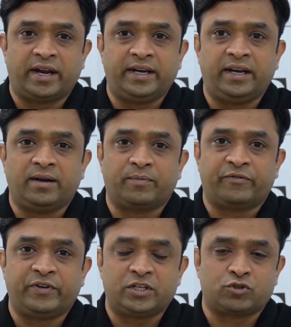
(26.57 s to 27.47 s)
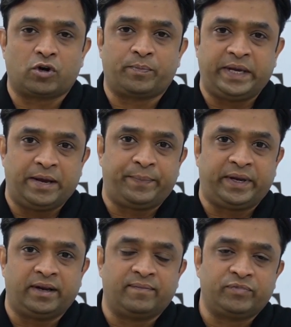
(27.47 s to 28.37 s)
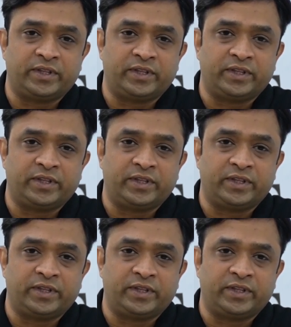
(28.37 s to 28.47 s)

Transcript: any feedstock BMP,